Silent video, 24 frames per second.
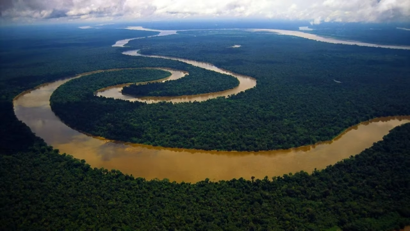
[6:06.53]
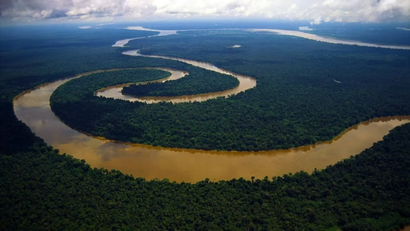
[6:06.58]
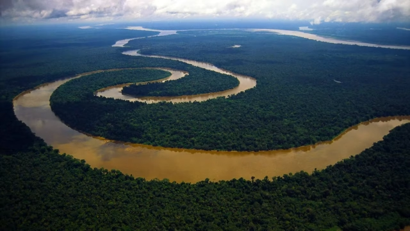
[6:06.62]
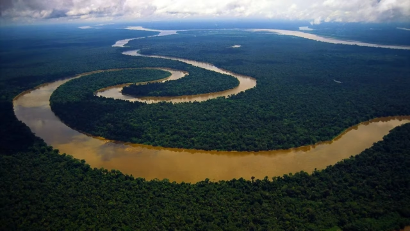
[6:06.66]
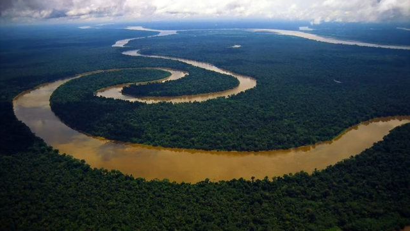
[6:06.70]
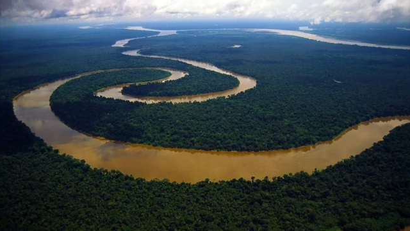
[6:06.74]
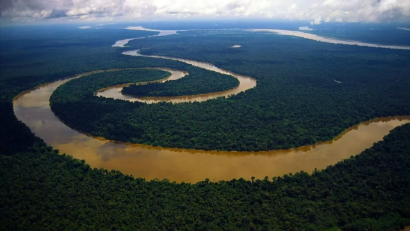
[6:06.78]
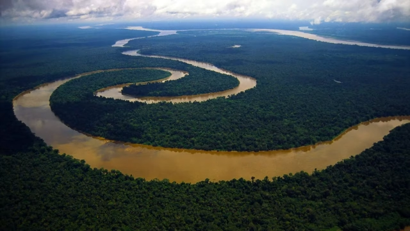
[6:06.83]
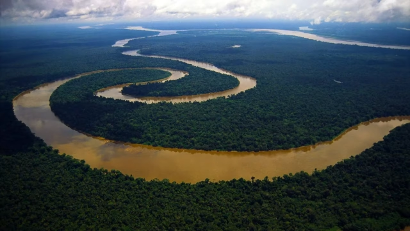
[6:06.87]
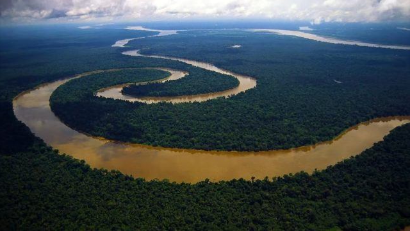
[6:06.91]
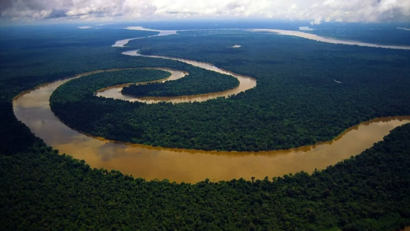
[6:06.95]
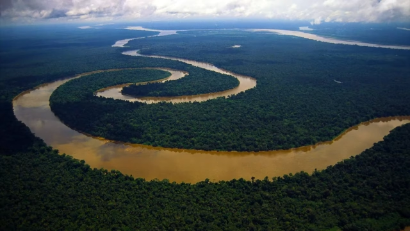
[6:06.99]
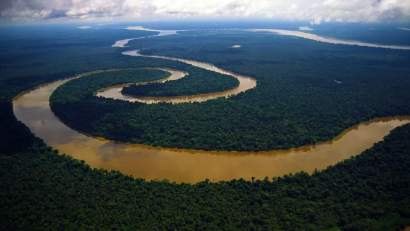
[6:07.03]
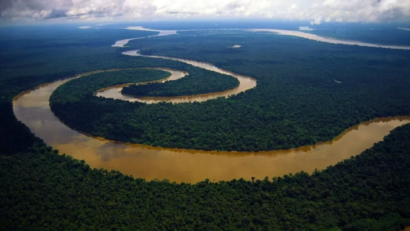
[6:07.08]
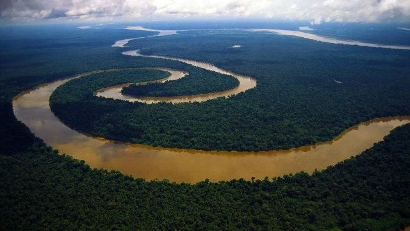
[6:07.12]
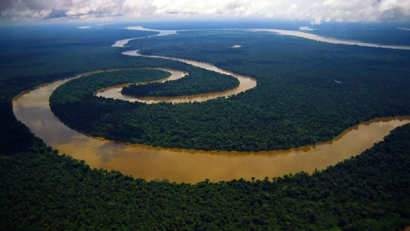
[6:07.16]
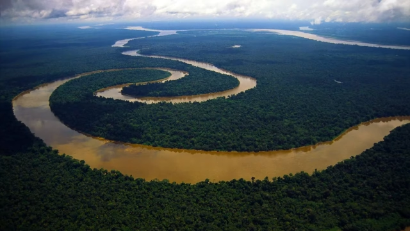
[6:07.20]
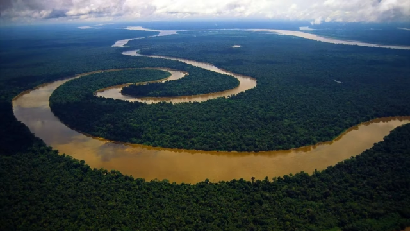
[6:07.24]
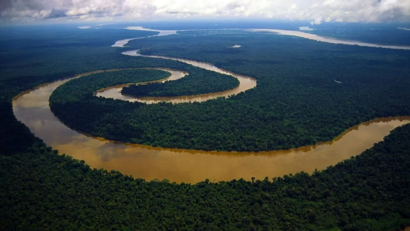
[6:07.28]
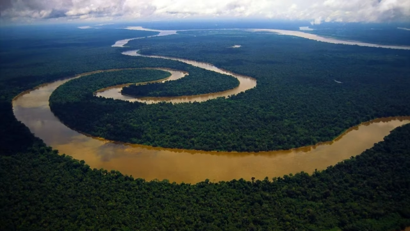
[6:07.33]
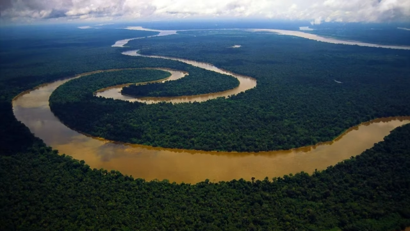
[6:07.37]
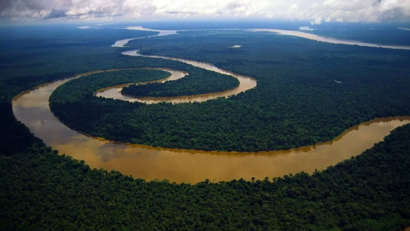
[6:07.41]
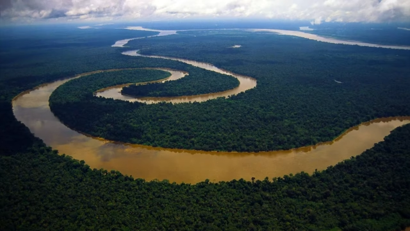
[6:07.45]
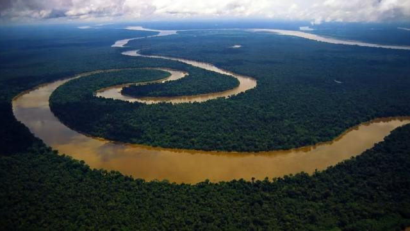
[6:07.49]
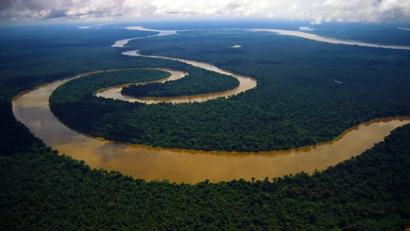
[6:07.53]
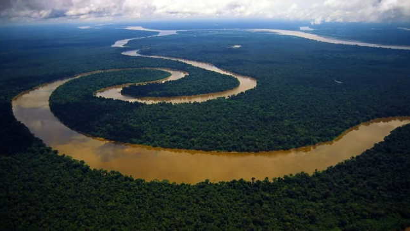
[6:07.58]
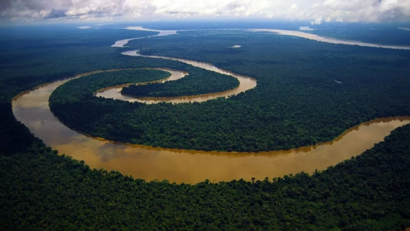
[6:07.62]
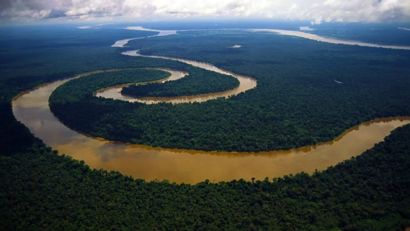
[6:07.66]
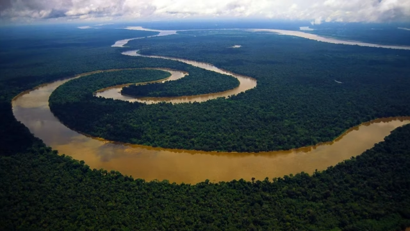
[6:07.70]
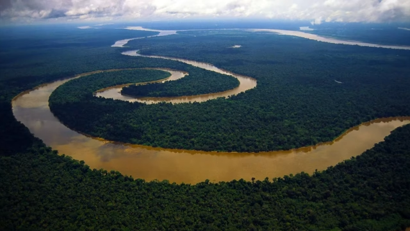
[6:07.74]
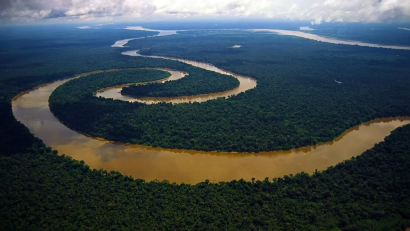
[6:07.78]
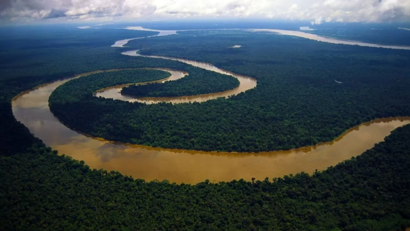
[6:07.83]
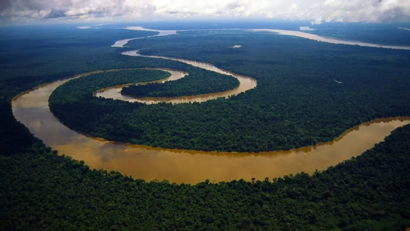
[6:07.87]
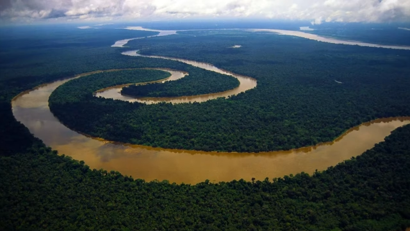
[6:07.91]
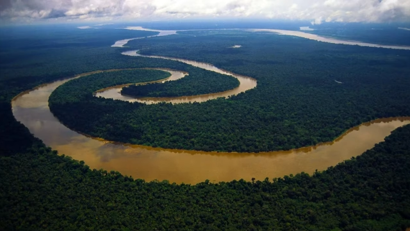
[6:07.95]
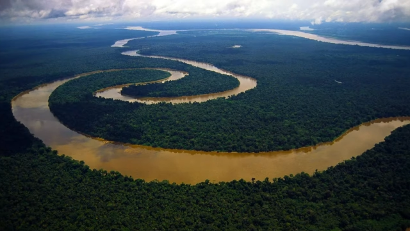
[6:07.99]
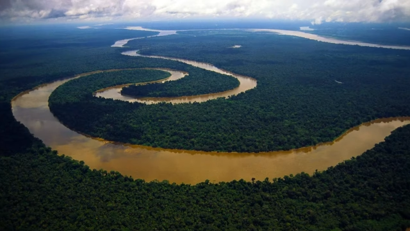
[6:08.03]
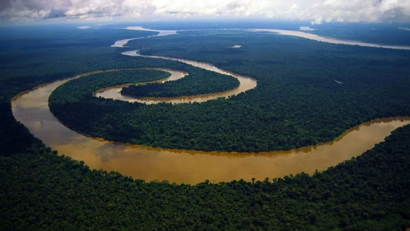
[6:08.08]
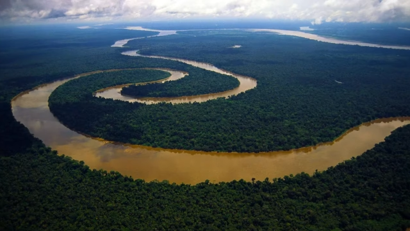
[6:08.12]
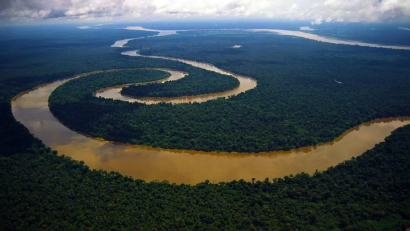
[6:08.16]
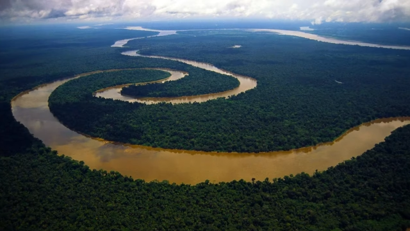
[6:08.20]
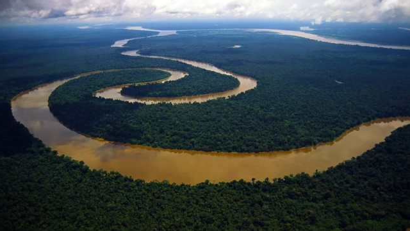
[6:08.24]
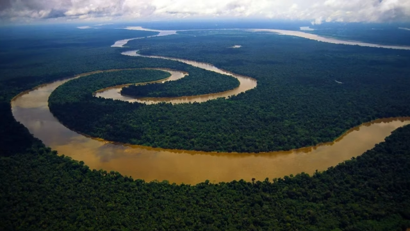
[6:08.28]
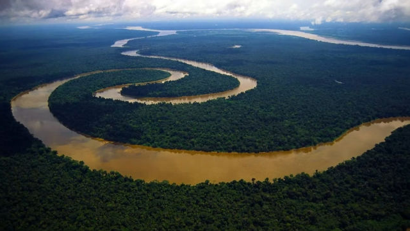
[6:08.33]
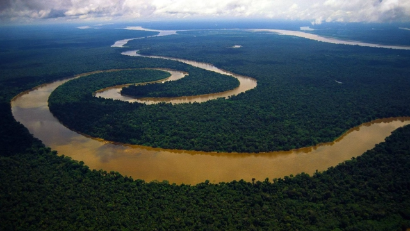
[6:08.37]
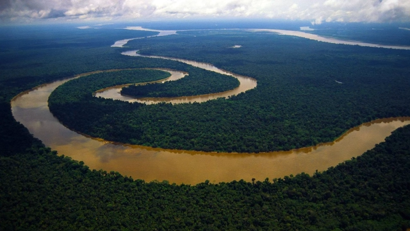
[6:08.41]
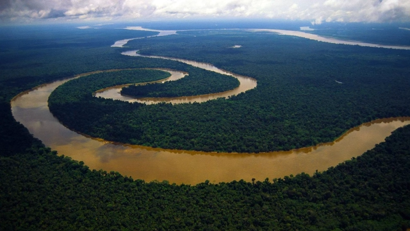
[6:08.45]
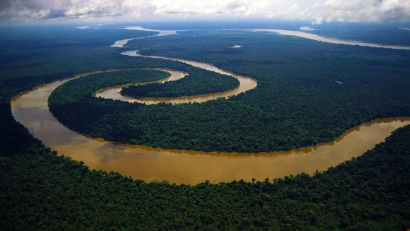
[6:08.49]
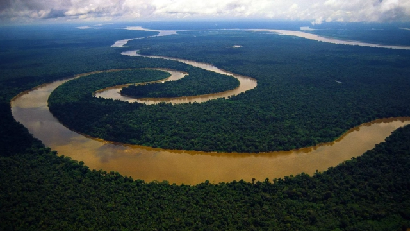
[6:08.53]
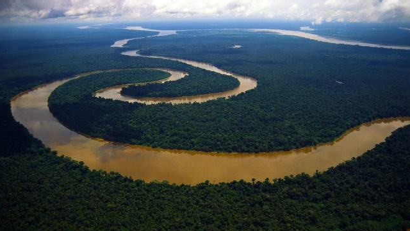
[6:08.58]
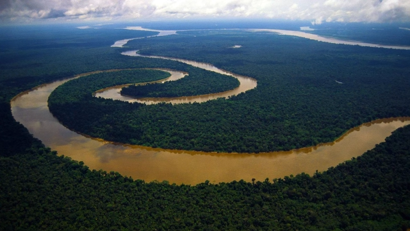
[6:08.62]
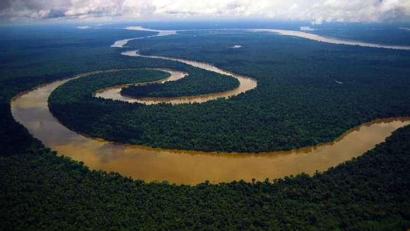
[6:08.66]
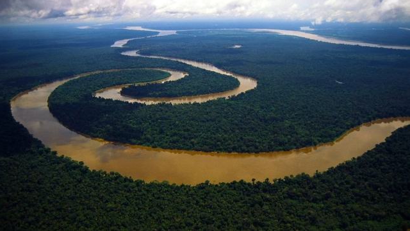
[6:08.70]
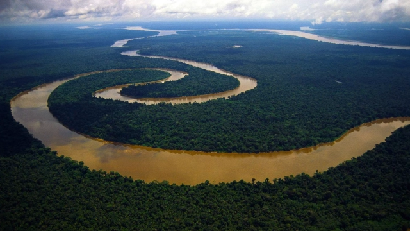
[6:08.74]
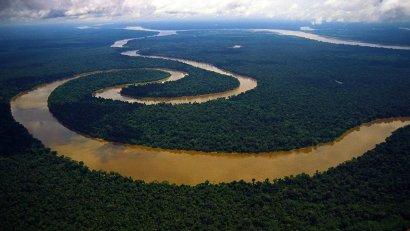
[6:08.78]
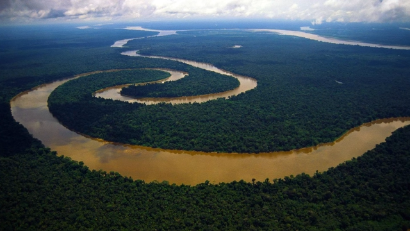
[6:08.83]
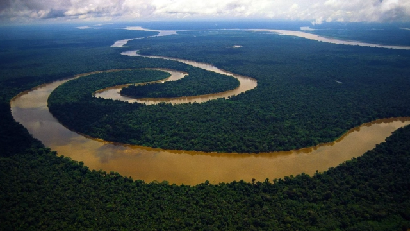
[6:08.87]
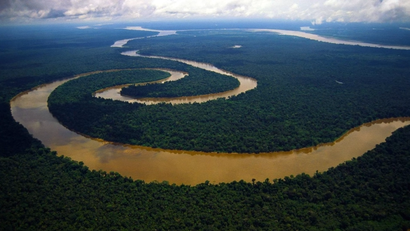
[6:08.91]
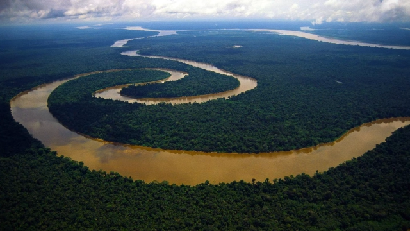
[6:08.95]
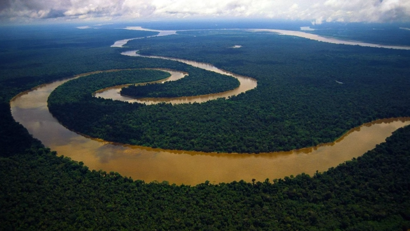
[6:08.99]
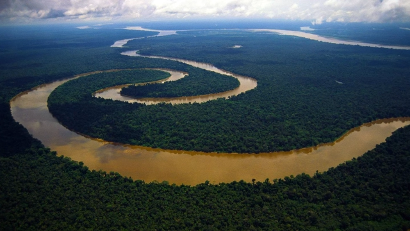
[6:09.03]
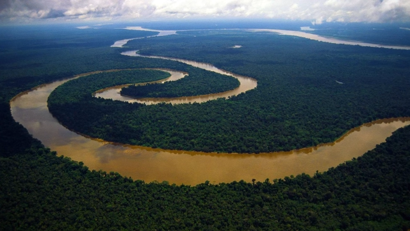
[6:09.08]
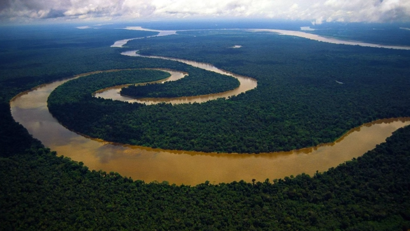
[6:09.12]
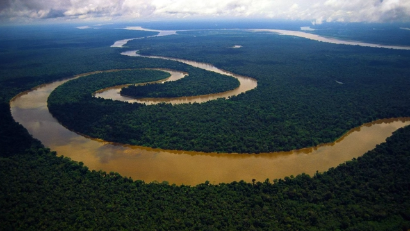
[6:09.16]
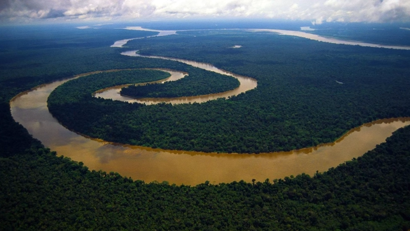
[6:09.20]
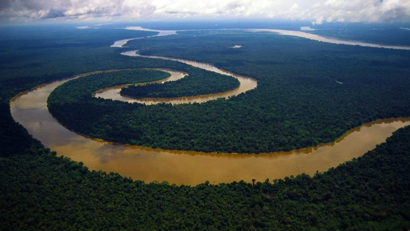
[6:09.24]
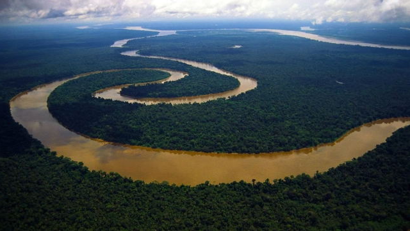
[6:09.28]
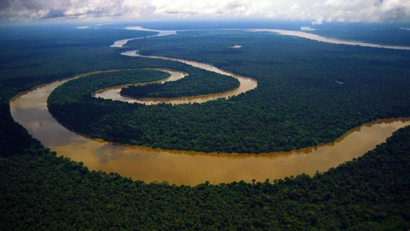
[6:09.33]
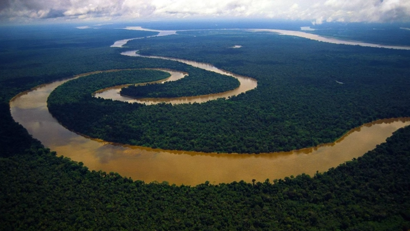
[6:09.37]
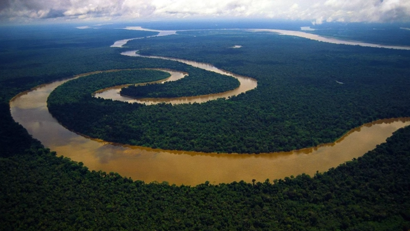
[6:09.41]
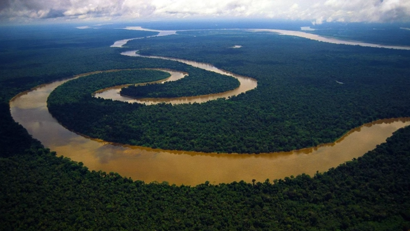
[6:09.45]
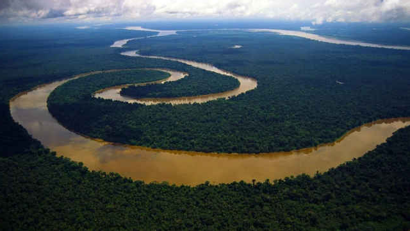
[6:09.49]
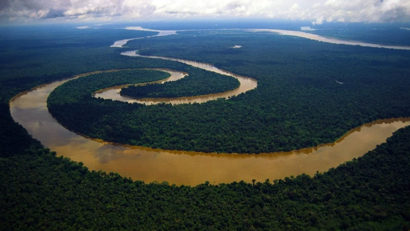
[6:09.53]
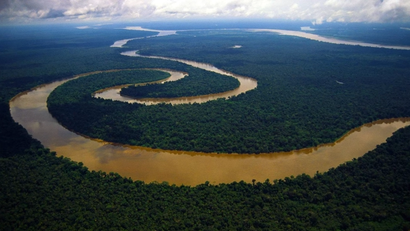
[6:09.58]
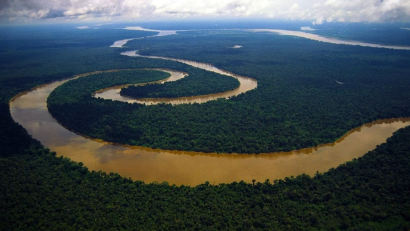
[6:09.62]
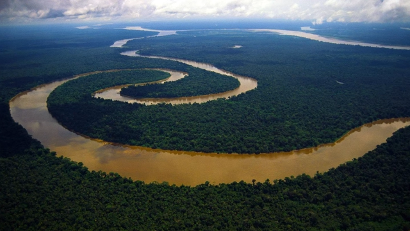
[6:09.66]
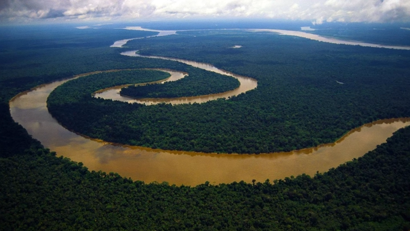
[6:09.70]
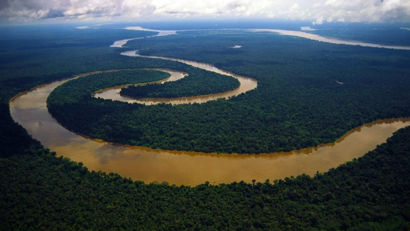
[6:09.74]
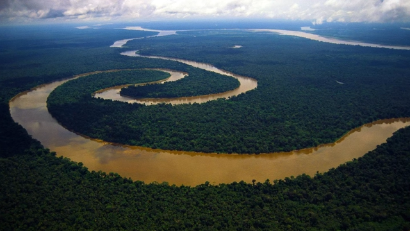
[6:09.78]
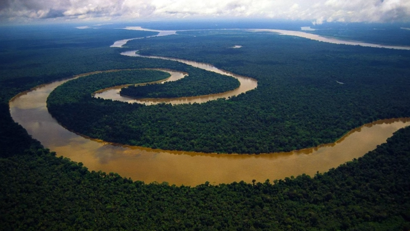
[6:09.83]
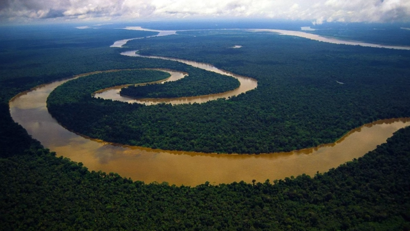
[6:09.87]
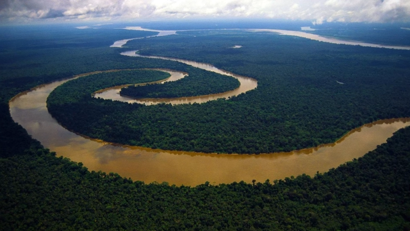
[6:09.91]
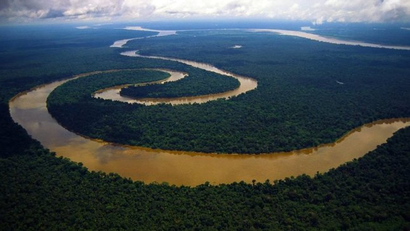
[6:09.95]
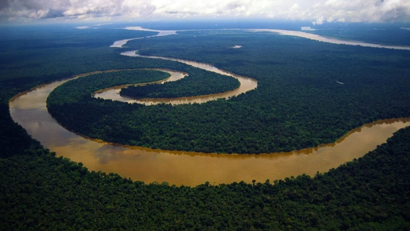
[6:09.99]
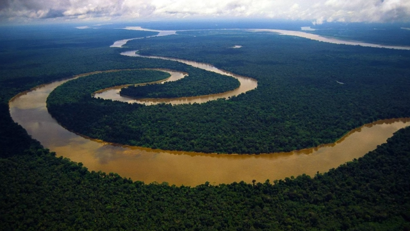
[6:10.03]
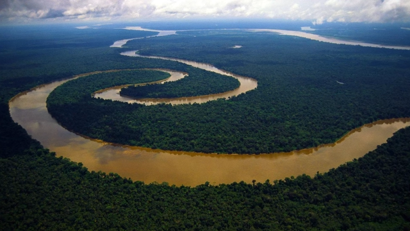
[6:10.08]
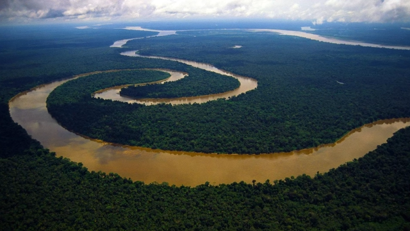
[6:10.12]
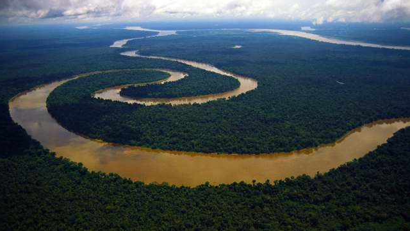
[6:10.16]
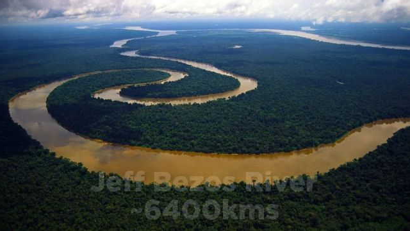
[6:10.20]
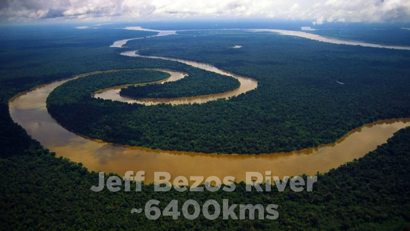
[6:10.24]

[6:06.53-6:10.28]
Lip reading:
No face is visible, so there are no lips to read.